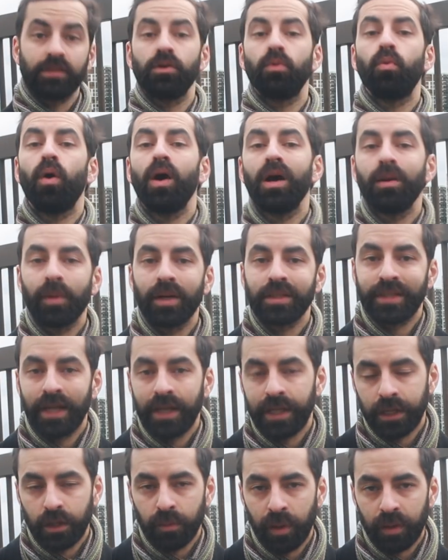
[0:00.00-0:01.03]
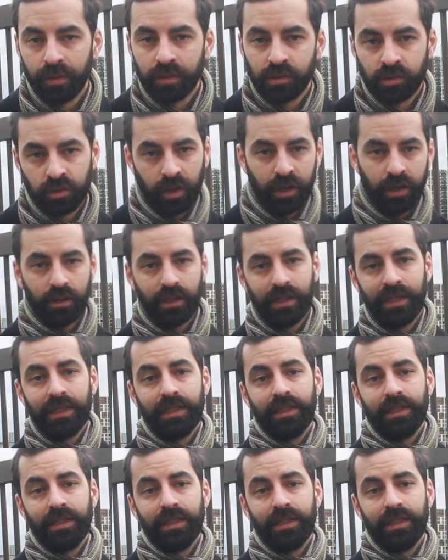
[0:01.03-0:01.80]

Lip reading: So why am I telling you about this trial?